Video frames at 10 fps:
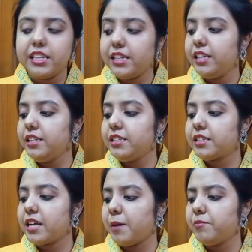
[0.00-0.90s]

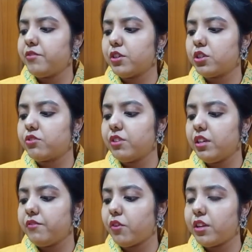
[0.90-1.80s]
These come for
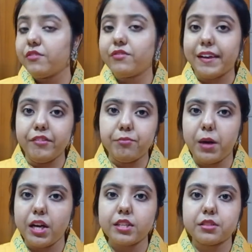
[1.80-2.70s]
$345
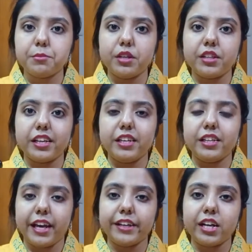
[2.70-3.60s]
bucks, but in
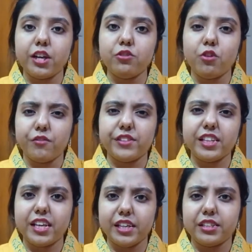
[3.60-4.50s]
NYKAA you
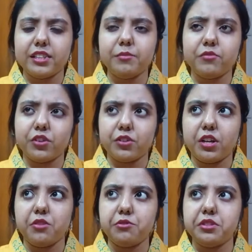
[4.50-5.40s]
often get them for
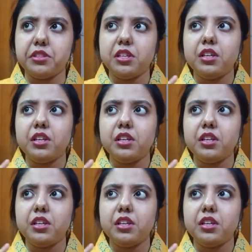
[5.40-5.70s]
around